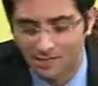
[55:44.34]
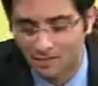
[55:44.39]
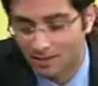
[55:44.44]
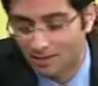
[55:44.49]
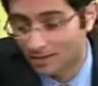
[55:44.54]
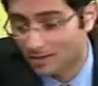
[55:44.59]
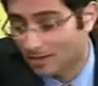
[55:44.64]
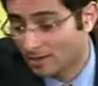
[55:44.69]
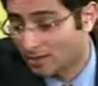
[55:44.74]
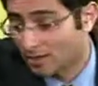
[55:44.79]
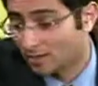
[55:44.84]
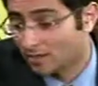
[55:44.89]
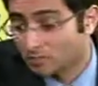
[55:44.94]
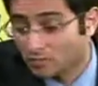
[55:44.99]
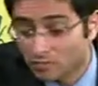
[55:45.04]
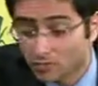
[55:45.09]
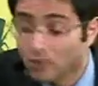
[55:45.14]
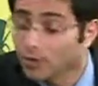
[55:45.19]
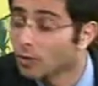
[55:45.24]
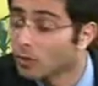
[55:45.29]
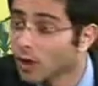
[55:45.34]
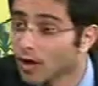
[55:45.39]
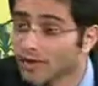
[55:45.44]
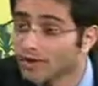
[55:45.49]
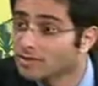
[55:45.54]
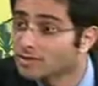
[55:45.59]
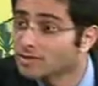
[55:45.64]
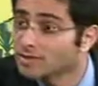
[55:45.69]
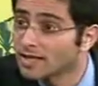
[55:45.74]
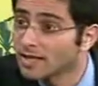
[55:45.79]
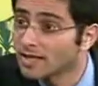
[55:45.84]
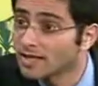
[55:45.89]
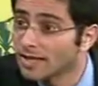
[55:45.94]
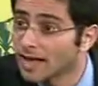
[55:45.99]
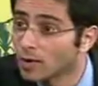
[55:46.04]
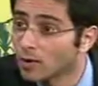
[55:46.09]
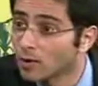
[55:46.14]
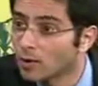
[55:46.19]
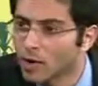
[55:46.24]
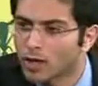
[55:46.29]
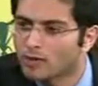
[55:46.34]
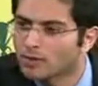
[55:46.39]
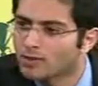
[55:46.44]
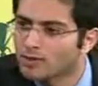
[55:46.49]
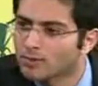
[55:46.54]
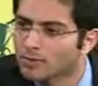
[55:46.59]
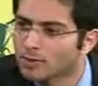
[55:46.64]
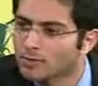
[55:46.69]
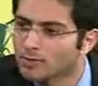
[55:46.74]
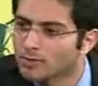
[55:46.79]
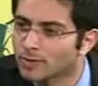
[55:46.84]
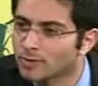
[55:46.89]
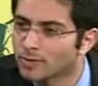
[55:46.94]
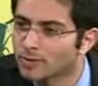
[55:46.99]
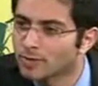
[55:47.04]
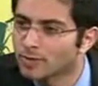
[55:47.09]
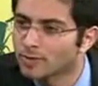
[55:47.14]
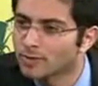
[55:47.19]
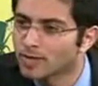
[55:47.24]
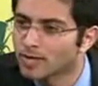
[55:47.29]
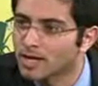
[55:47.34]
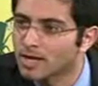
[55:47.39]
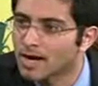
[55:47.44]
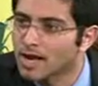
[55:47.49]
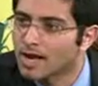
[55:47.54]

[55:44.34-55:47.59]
Why doesn't that count? Why should marriage be permanent?